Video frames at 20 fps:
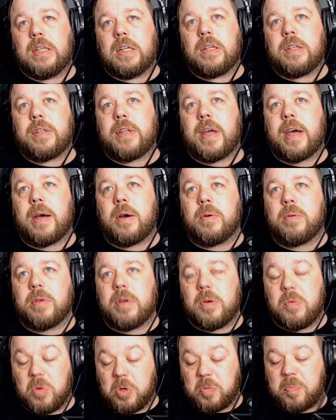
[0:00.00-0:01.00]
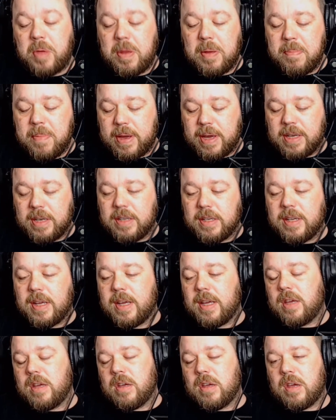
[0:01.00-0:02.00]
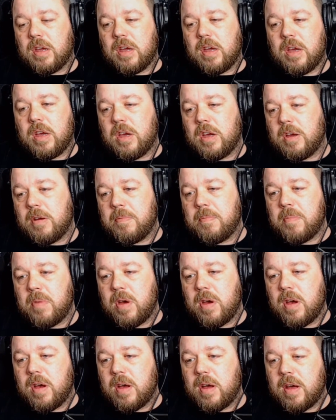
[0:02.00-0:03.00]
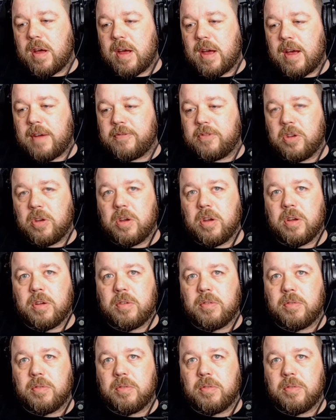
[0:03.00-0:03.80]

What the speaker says: Now, it was Beam back in the day. After